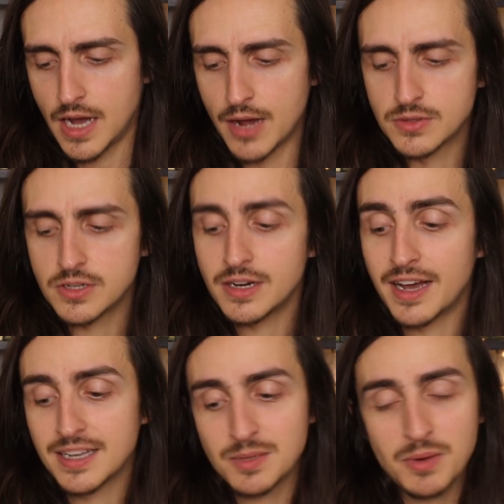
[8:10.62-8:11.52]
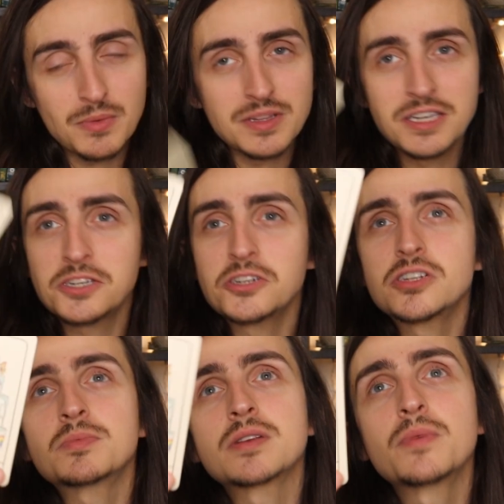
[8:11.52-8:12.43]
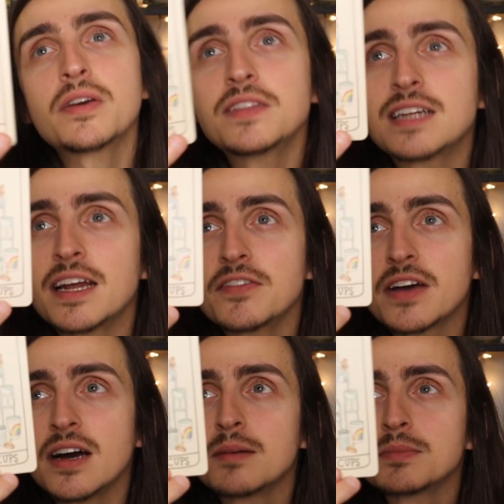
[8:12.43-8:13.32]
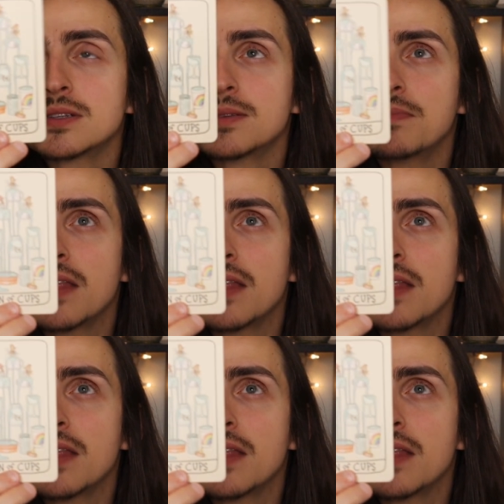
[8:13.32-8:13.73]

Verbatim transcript: I was going to ask about relationships, and we have the Ten of Cups.